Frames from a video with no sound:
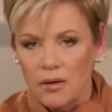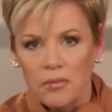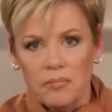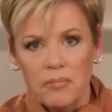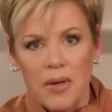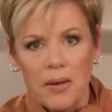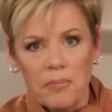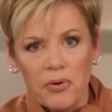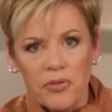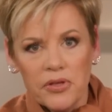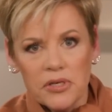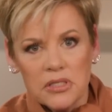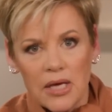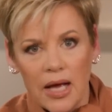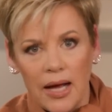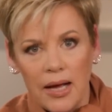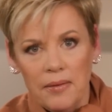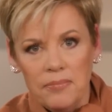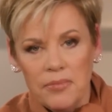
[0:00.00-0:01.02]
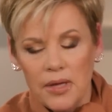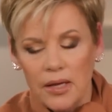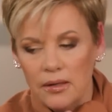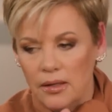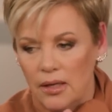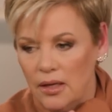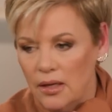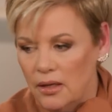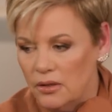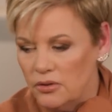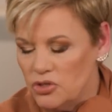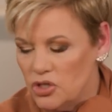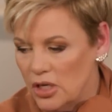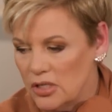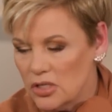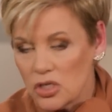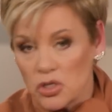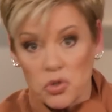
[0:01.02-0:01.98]
Remember the time that
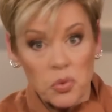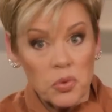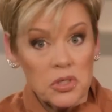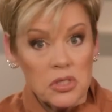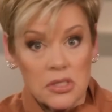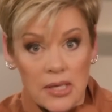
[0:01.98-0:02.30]
Jesus was